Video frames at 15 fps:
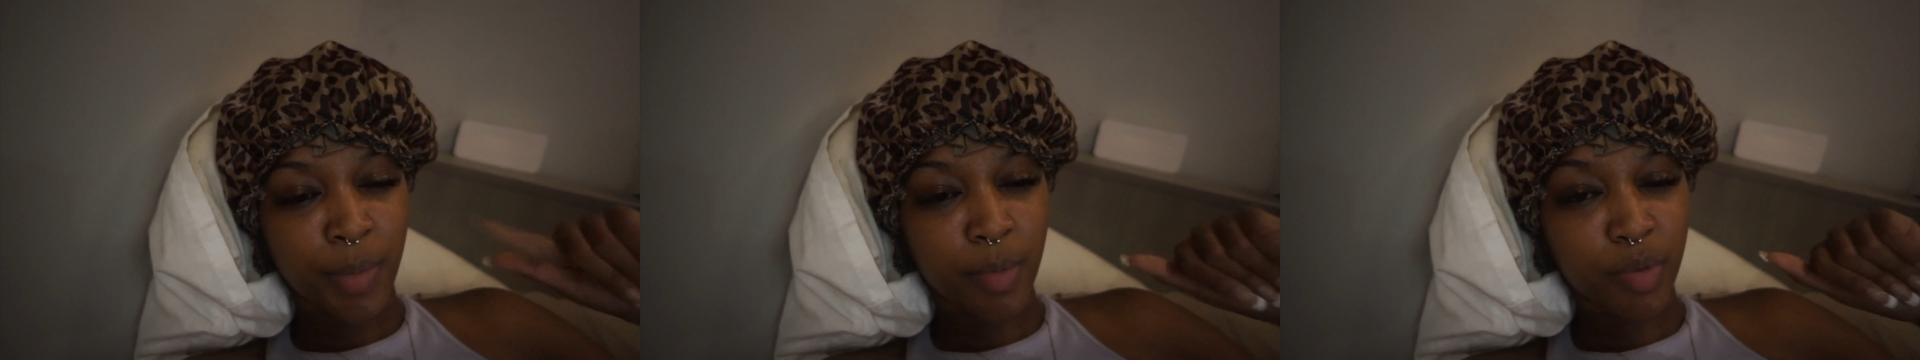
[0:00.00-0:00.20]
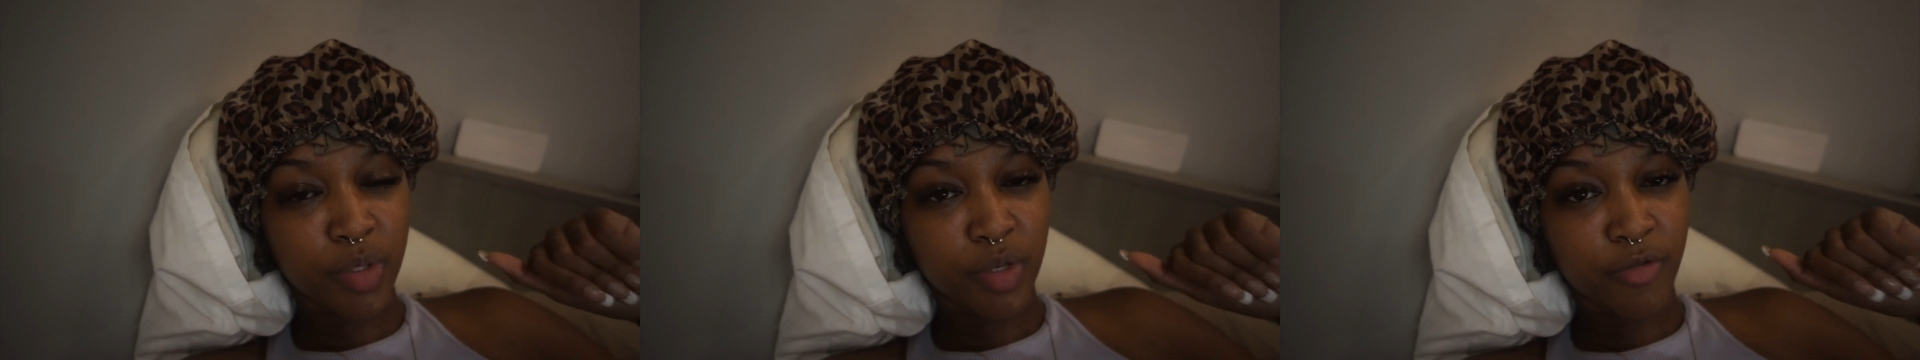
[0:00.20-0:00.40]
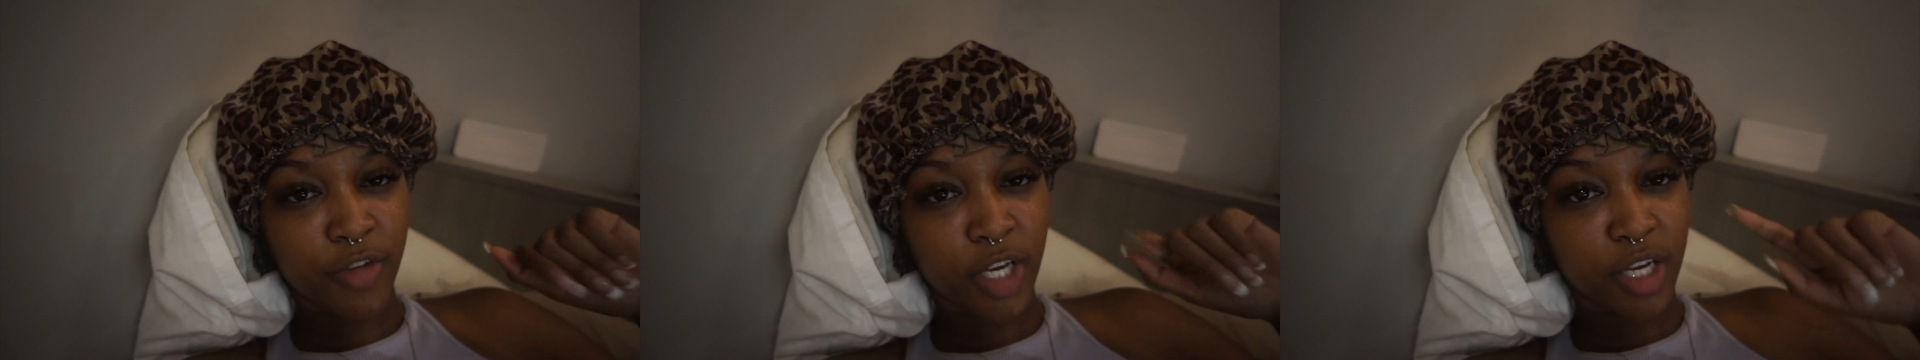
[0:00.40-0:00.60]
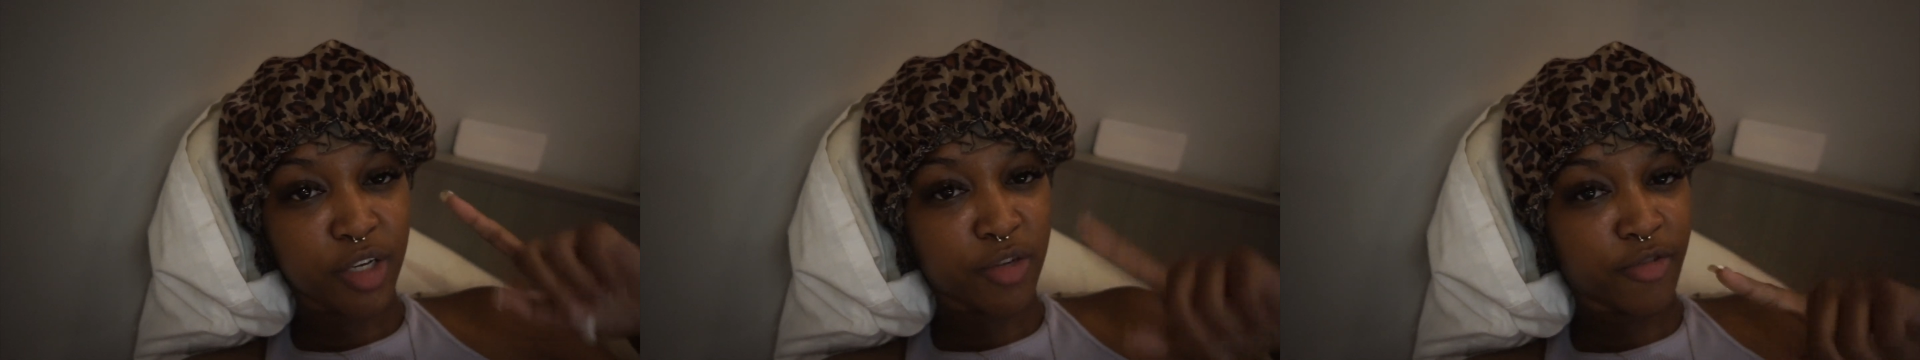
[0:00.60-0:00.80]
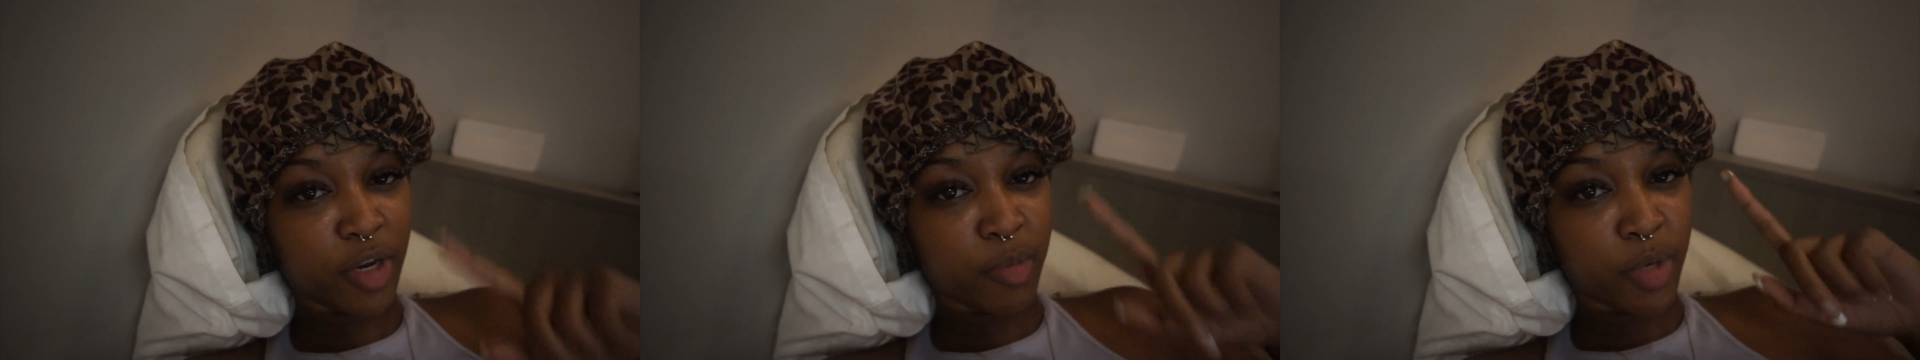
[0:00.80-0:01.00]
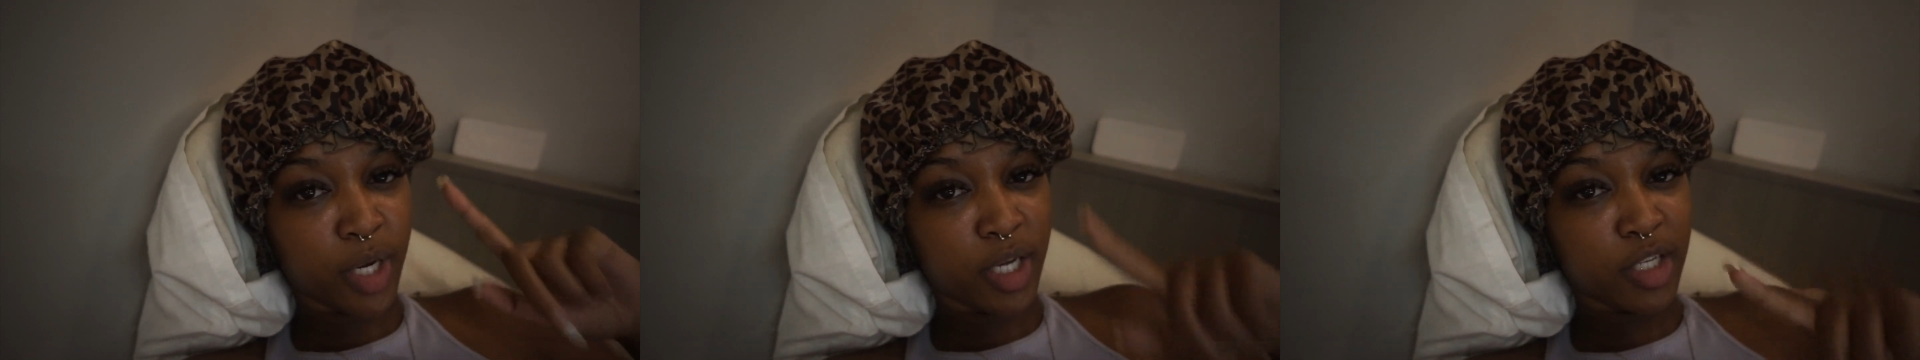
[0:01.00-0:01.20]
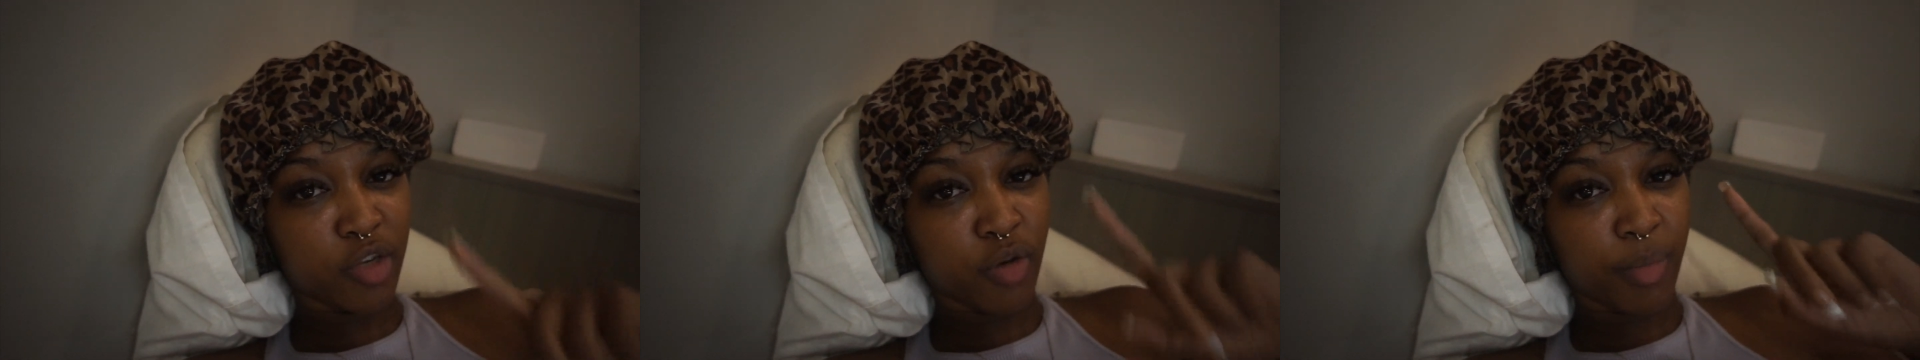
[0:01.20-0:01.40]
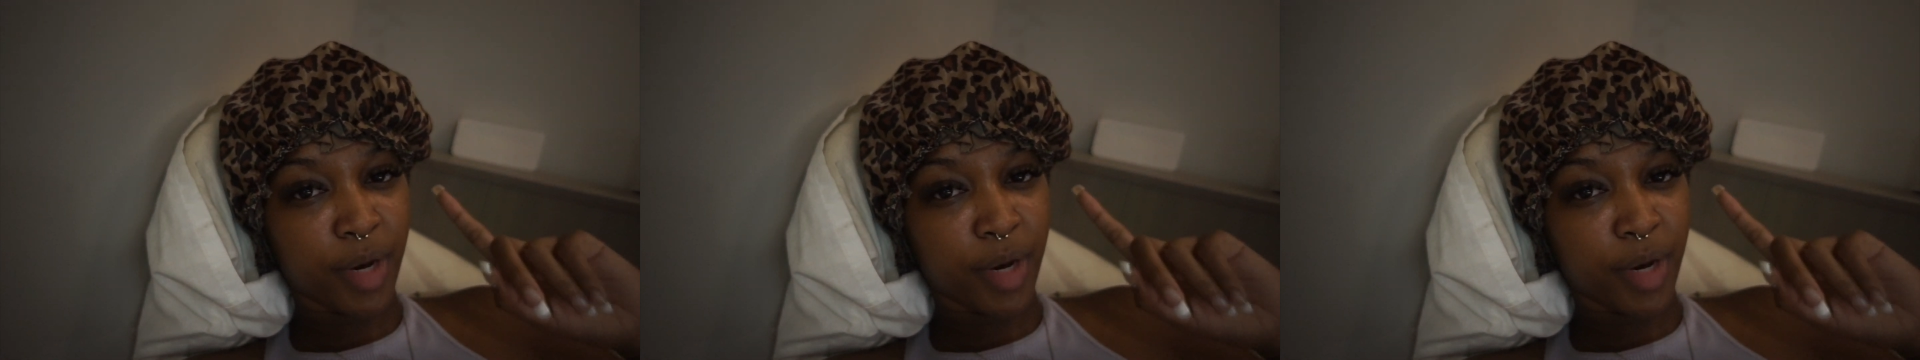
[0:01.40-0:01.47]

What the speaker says: I post notifications, follow me on Instagram,